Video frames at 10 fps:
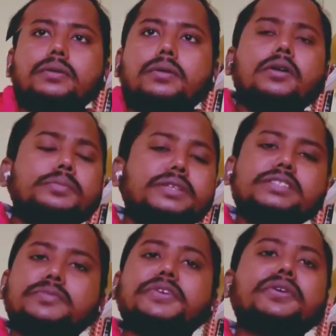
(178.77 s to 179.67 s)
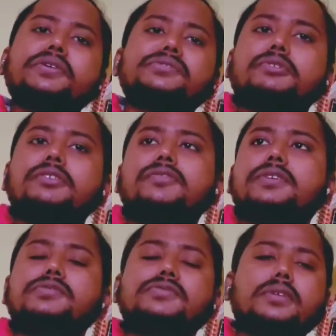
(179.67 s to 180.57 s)
Hope this video is
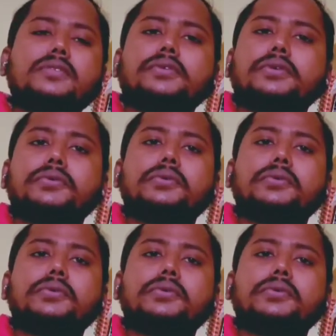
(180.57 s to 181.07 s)
useful for you